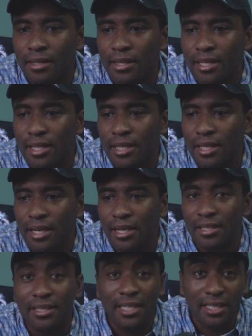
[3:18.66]

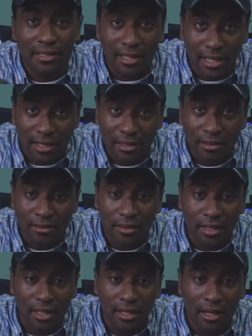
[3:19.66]
6D,
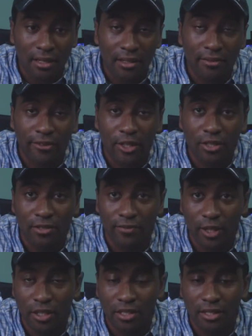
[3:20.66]
the first
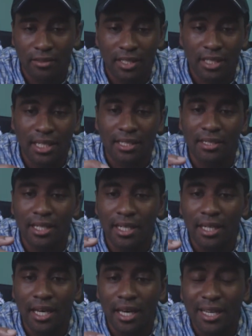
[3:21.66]
version of the
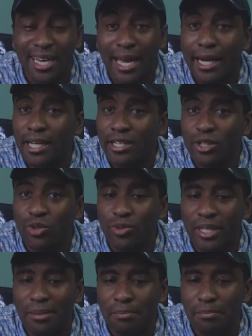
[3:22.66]
6D. It had a good
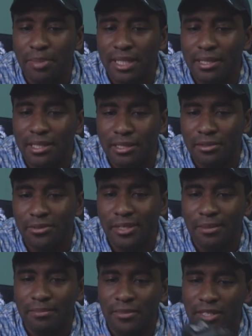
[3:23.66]
grip, but this
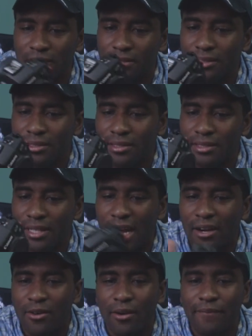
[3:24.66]
grip just, I
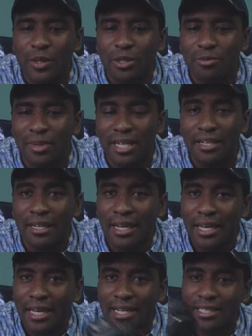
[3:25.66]
don't know, it feels better.
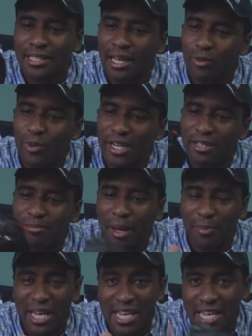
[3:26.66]
It is kind of weird. My
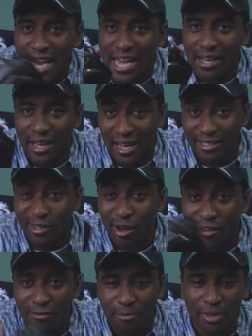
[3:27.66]
pinky hangs
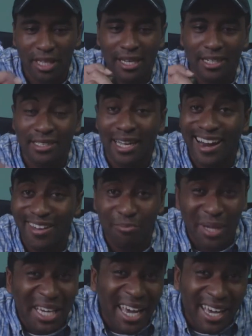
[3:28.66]
off, but like I said, I have
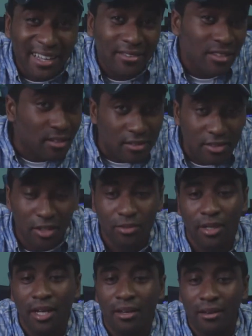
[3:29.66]
big hands, so
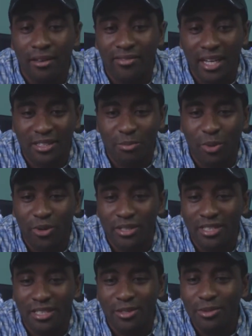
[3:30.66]
if that's important
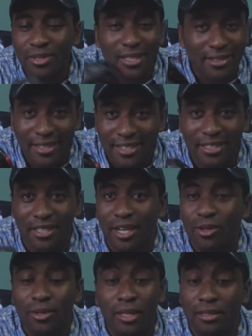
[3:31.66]
to you, there you
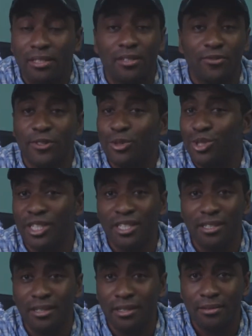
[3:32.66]
go. It still feels
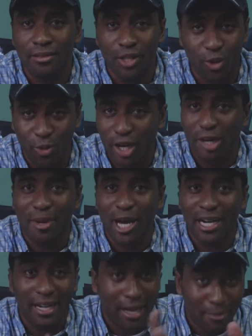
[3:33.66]
good. Don't worry
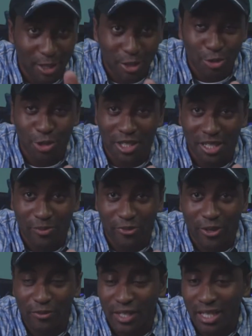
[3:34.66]
about it. I've been using the
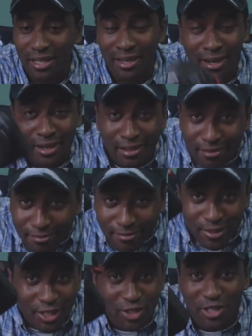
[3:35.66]
M50.
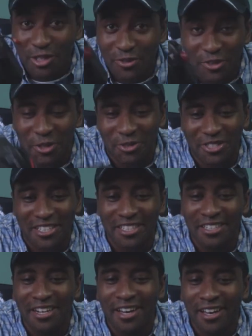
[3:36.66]
This still feels good.